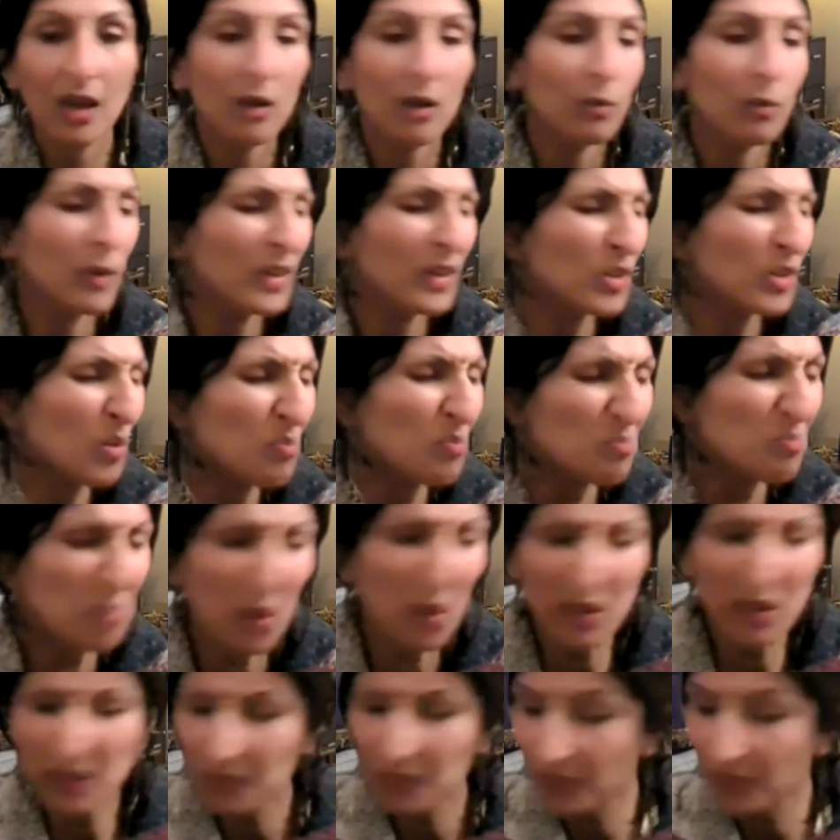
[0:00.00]
When your
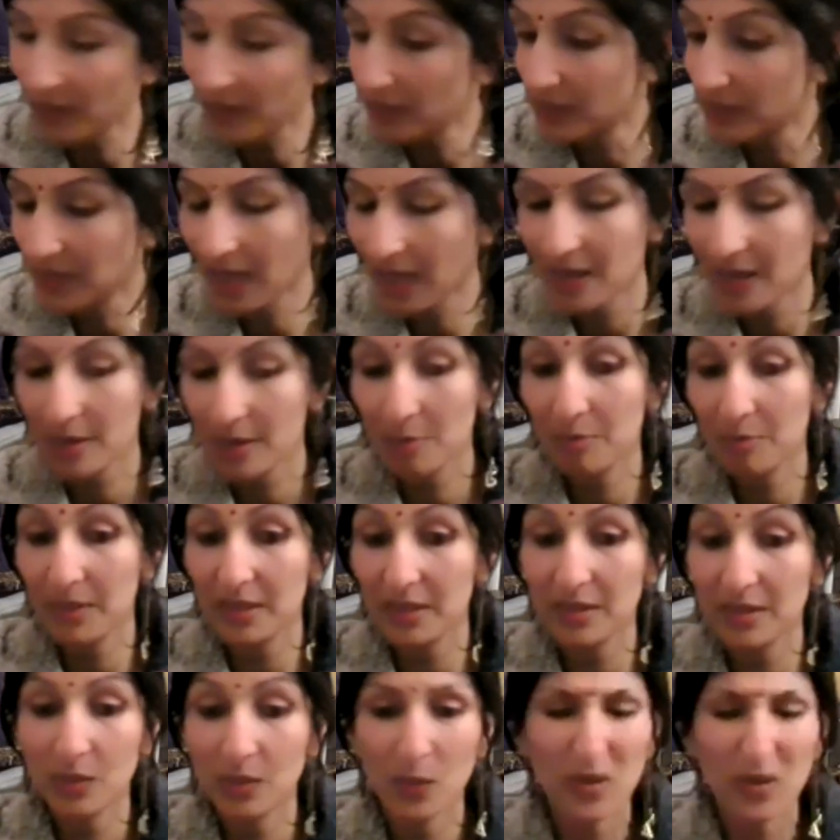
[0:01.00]
body feels down and
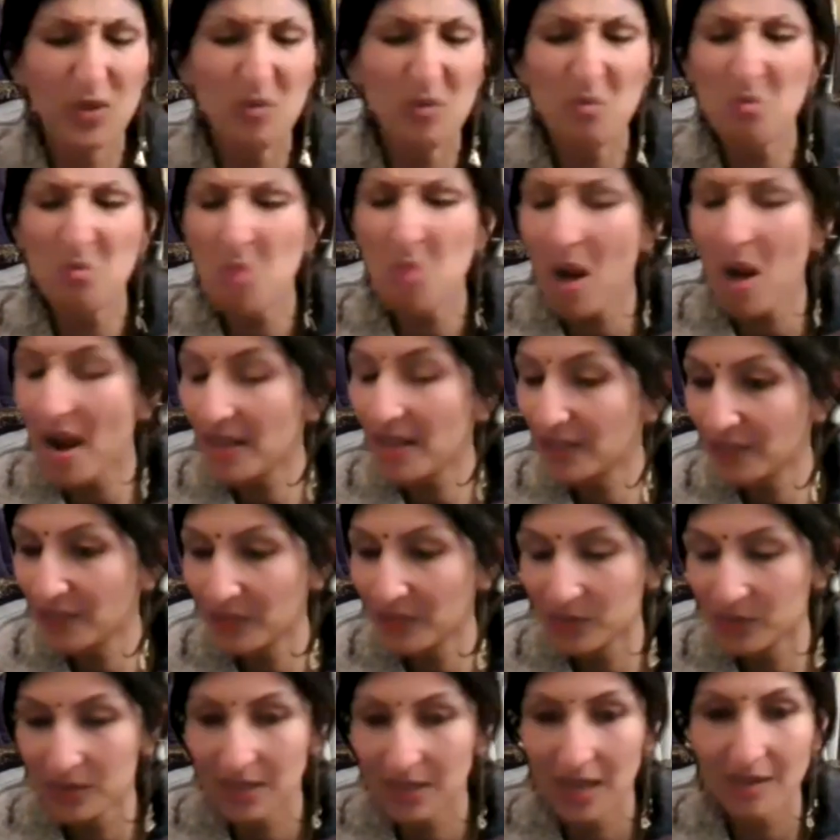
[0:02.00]
beaten, when your mind
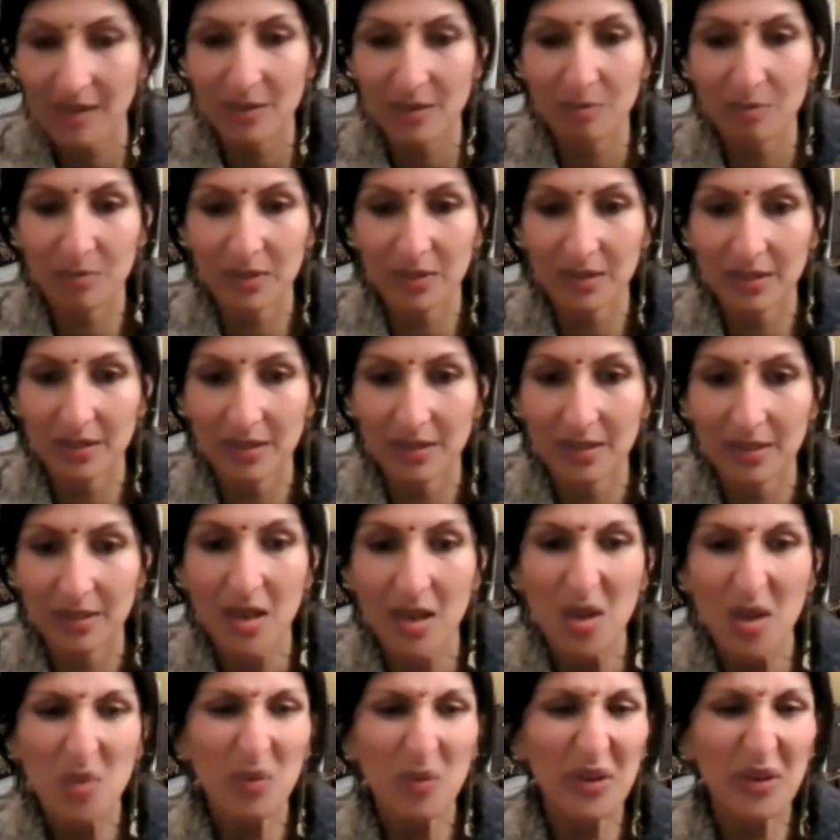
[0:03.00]
feels down and beaten,
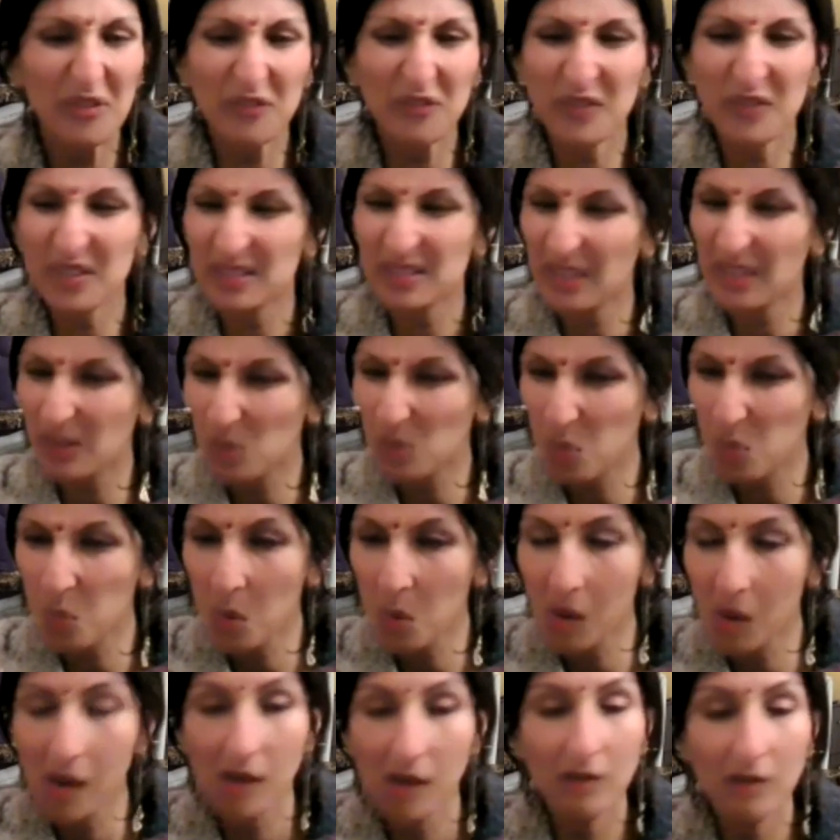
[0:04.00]
when it feels like the
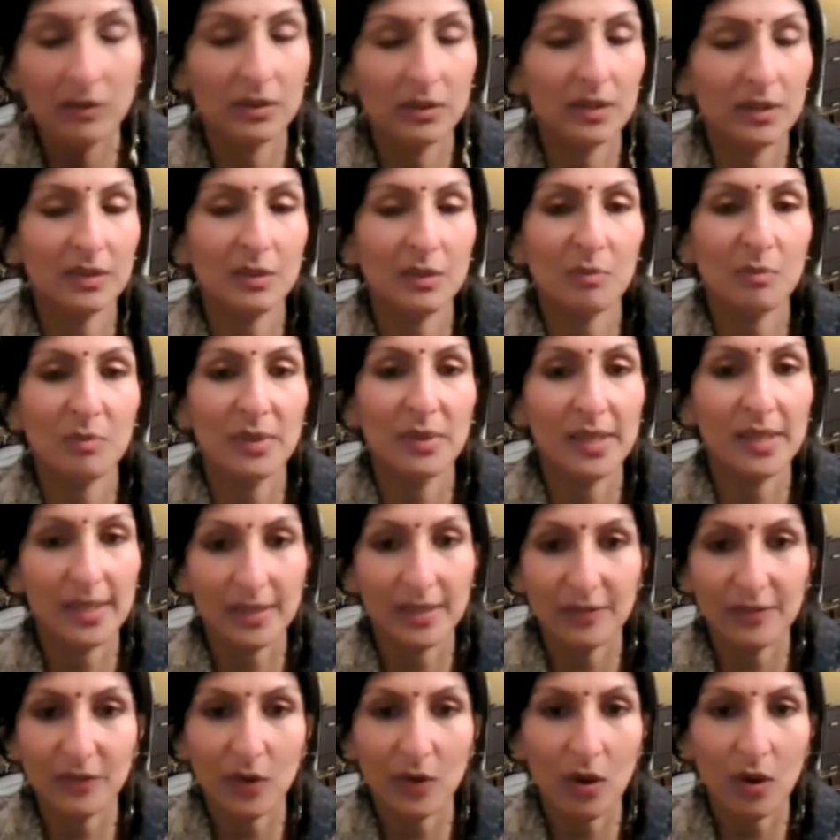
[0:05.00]
world is
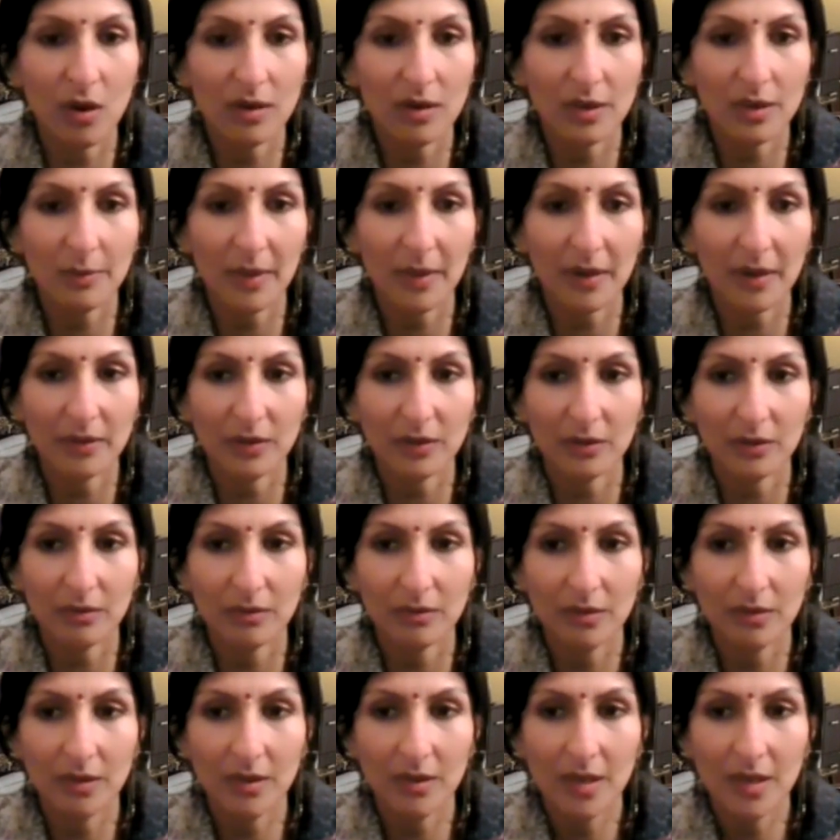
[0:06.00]
completely forgotten about you
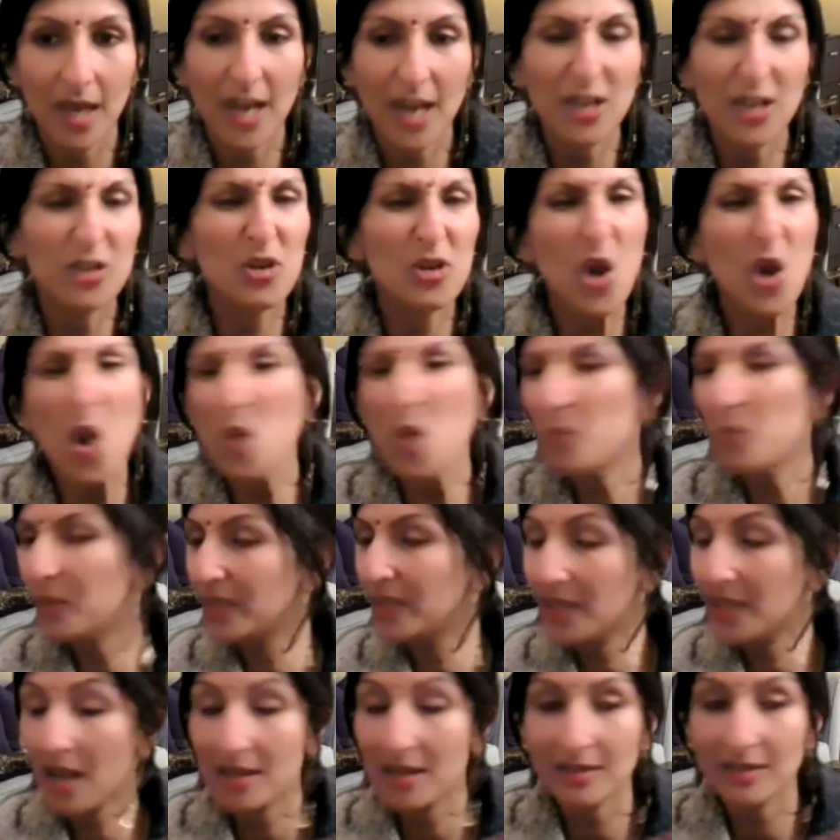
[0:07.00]
and
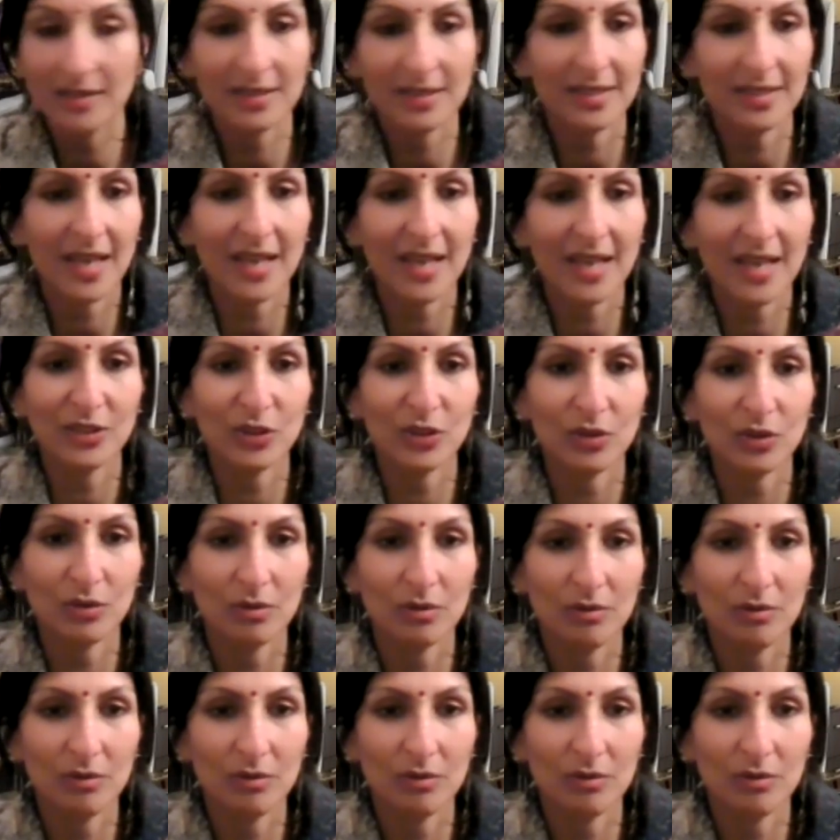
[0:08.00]
nobody understands you,